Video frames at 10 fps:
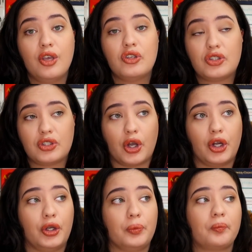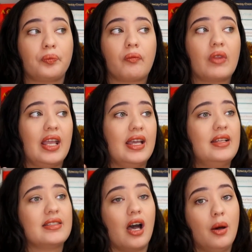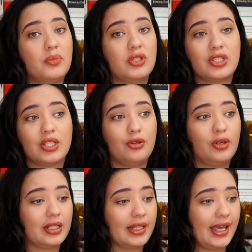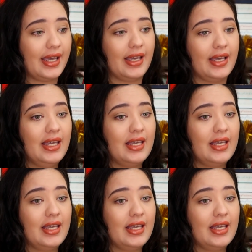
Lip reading: So it is up to Claire